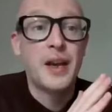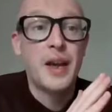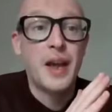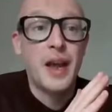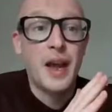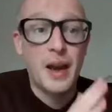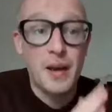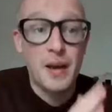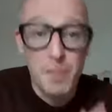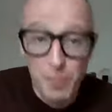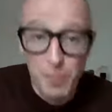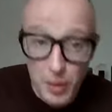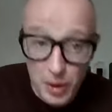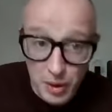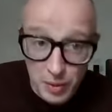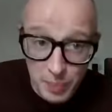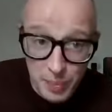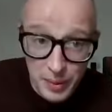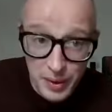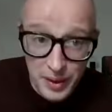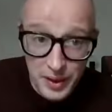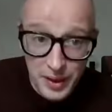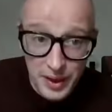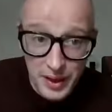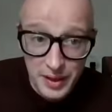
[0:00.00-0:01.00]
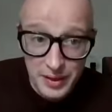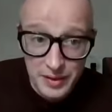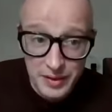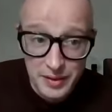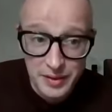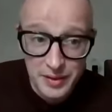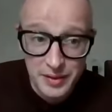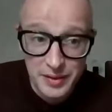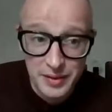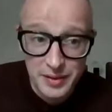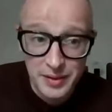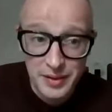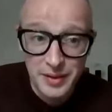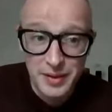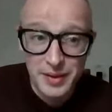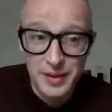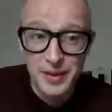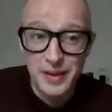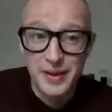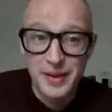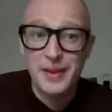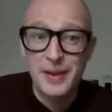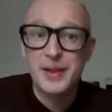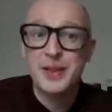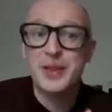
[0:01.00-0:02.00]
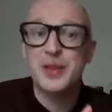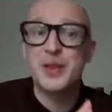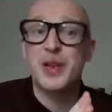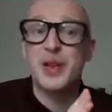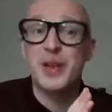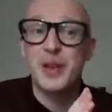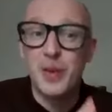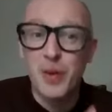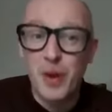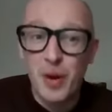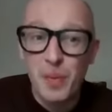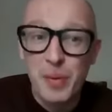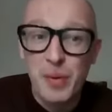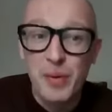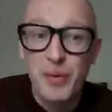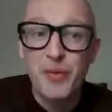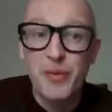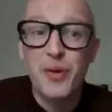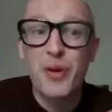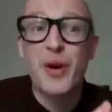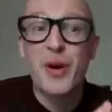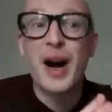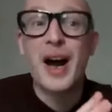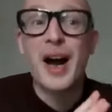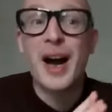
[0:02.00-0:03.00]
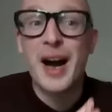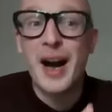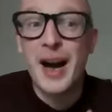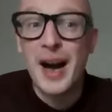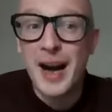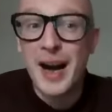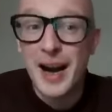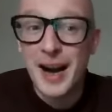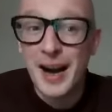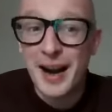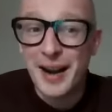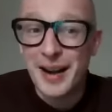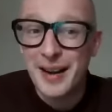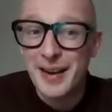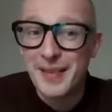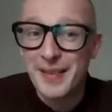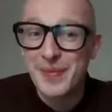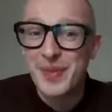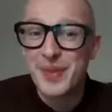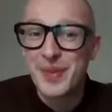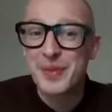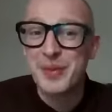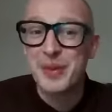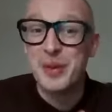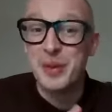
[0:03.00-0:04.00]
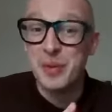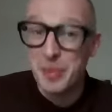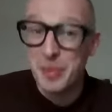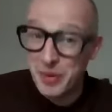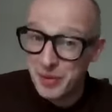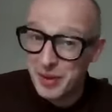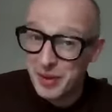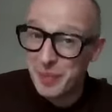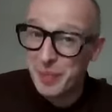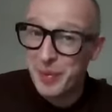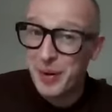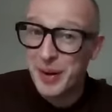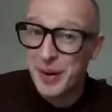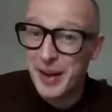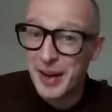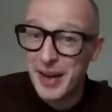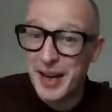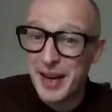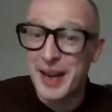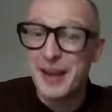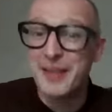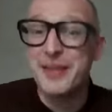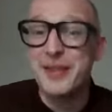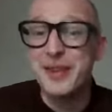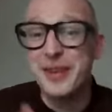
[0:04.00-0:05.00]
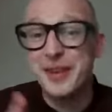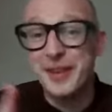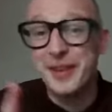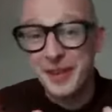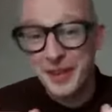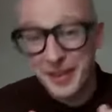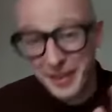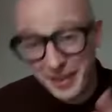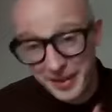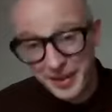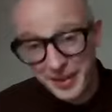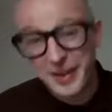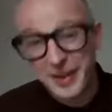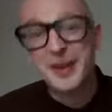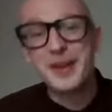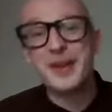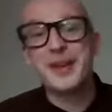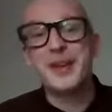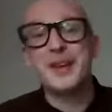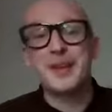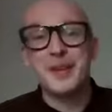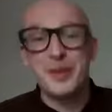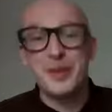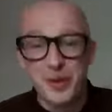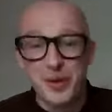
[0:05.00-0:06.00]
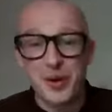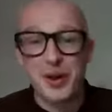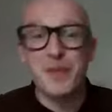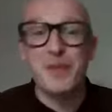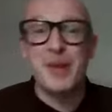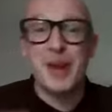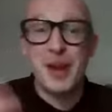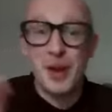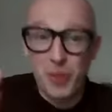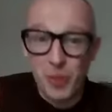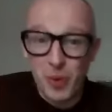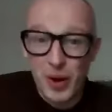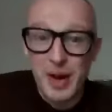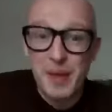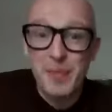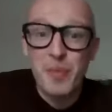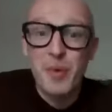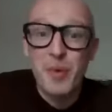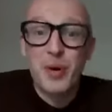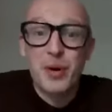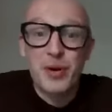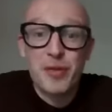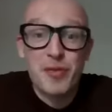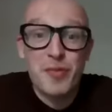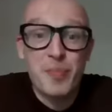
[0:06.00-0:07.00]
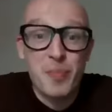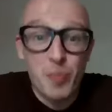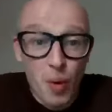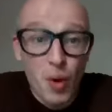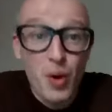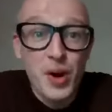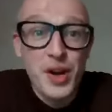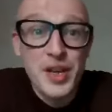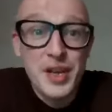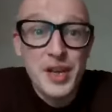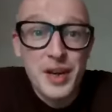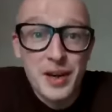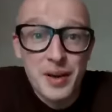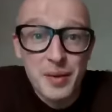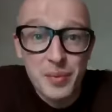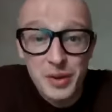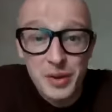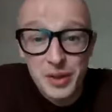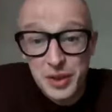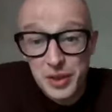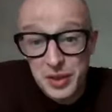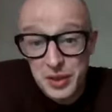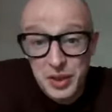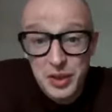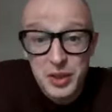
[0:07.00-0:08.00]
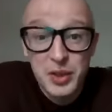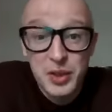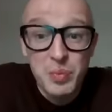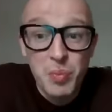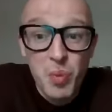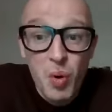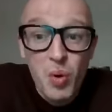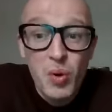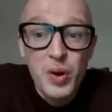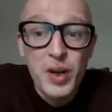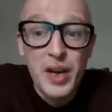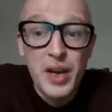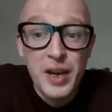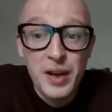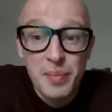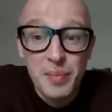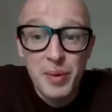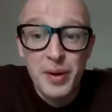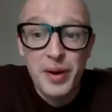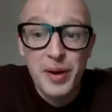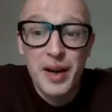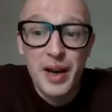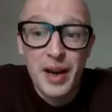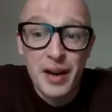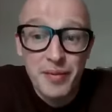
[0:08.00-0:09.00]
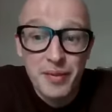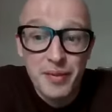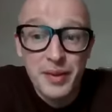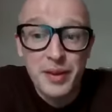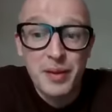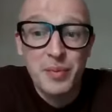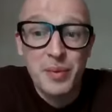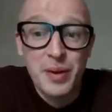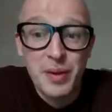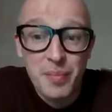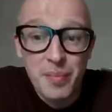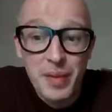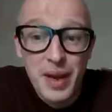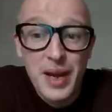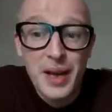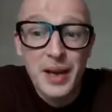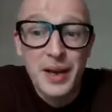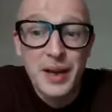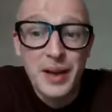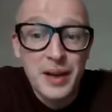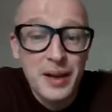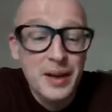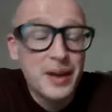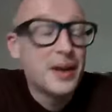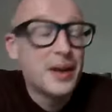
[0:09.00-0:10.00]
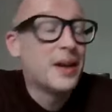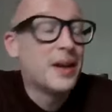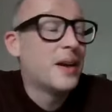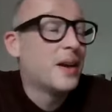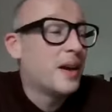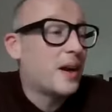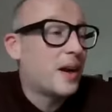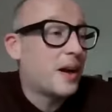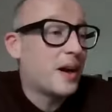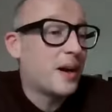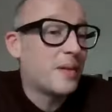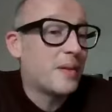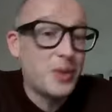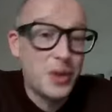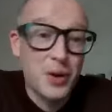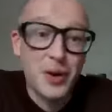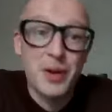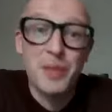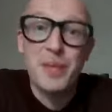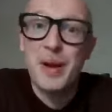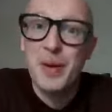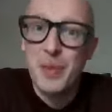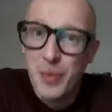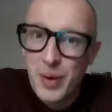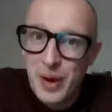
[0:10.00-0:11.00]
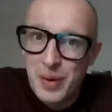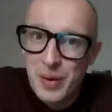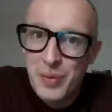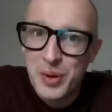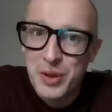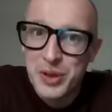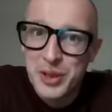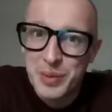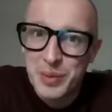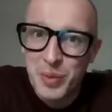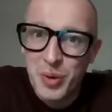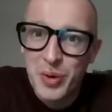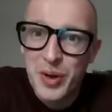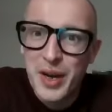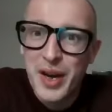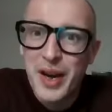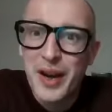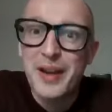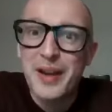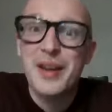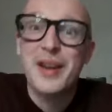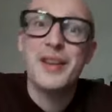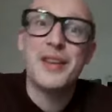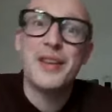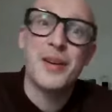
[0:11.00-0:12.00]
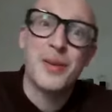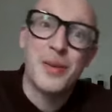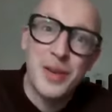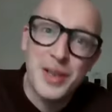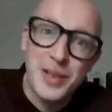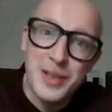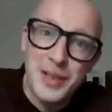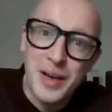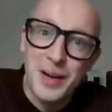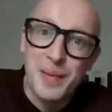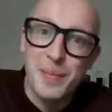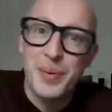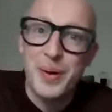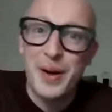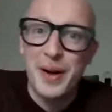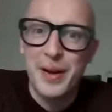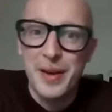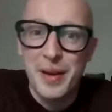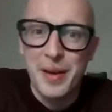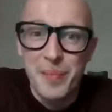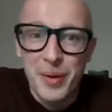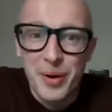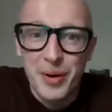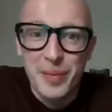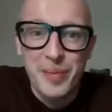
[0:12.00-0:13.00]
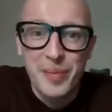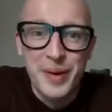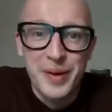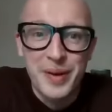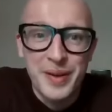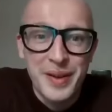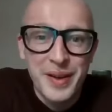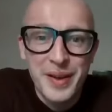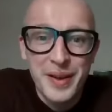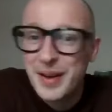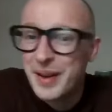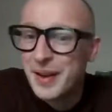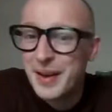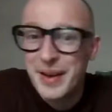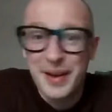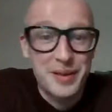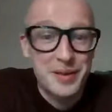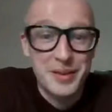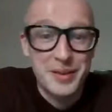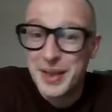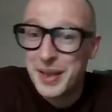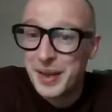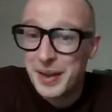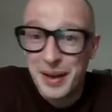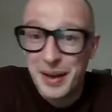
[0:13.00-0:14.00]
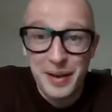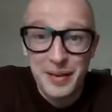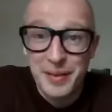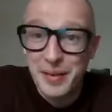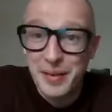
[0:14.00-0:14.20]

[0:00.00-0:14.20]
in bourbon casks. So a lot of people thought, when you move to Bonnehaven, you're going to make way more of Moynia, which is the smoky Bonnehaven that we make. You're going to make way more smoky, aren't you? And you're going to start putting into bourbon. And I was like,